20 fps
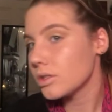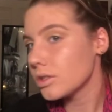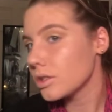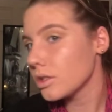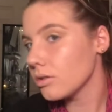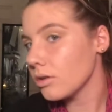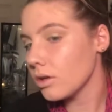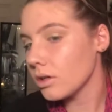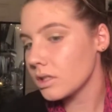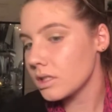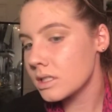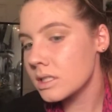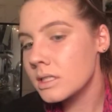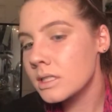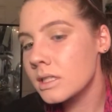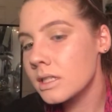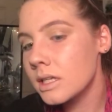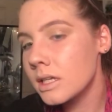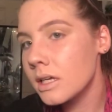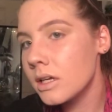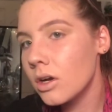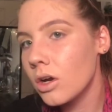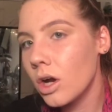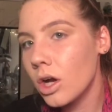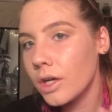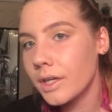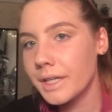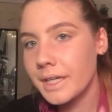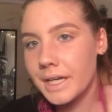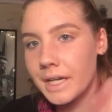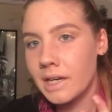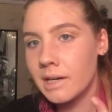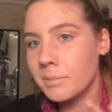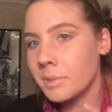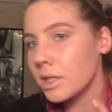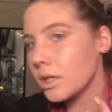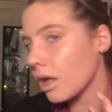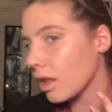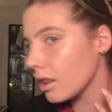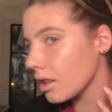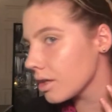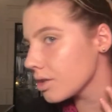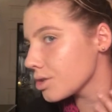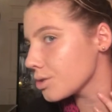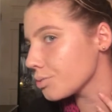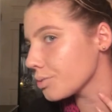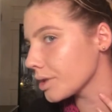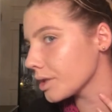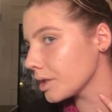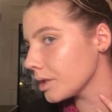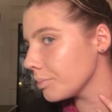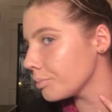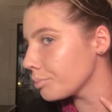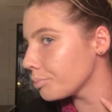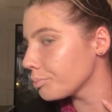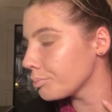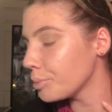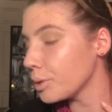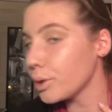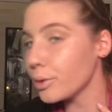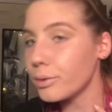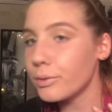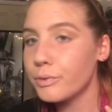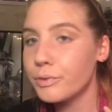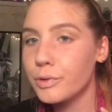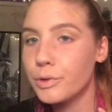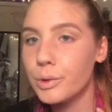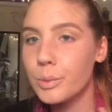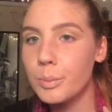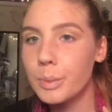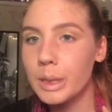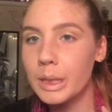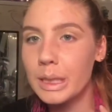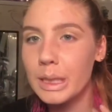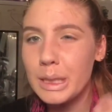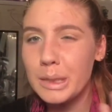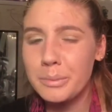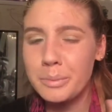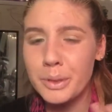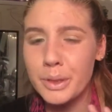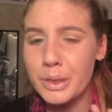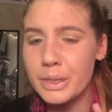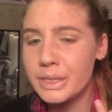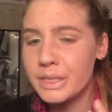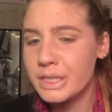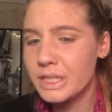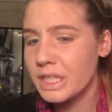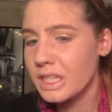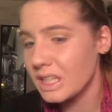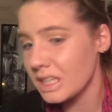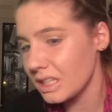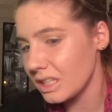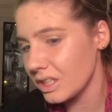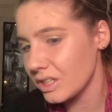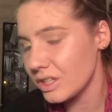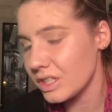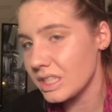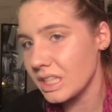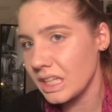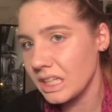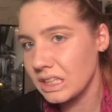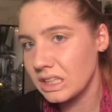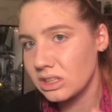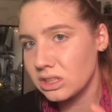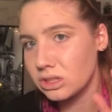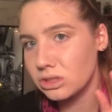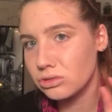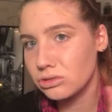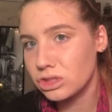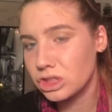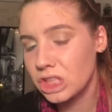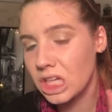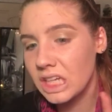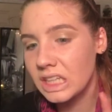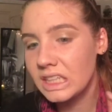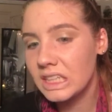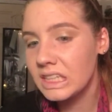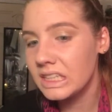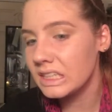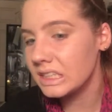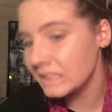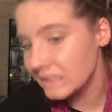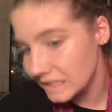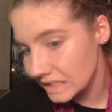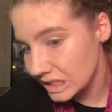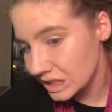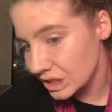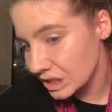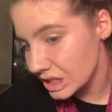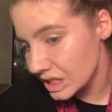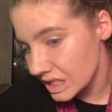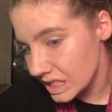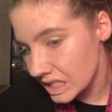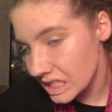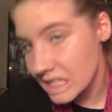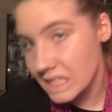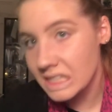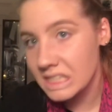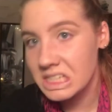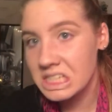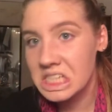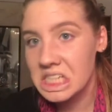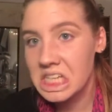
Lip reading: So honestly, on camera it looks really beautiful, but in person there's like little chunky glitters in it.